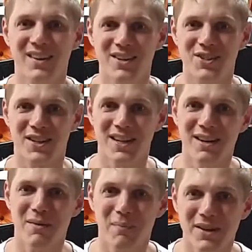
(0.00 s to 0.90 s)
You
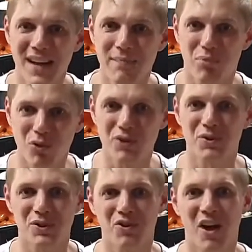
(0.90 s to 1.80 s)
see, my dad Bruce
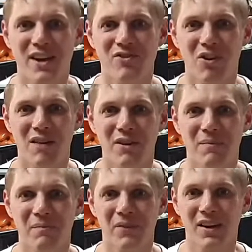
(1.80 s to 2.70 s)
was a train driver,
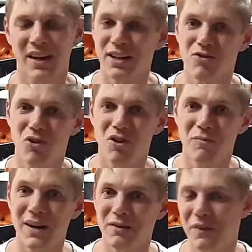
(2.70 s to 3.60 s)
and he drove
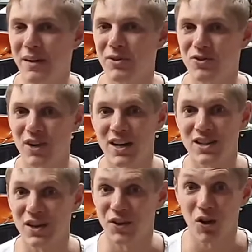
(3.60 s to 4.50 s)
many famous trains
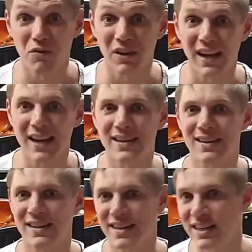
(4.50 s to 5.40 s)
like the Overland,
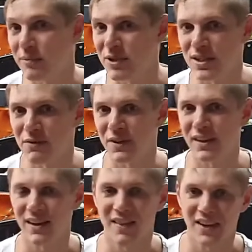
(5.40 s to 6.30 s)
the Indian Pacific,
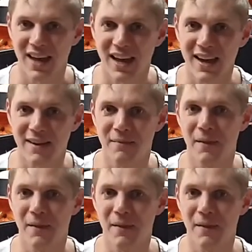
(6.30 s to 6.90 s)
and the Ghan.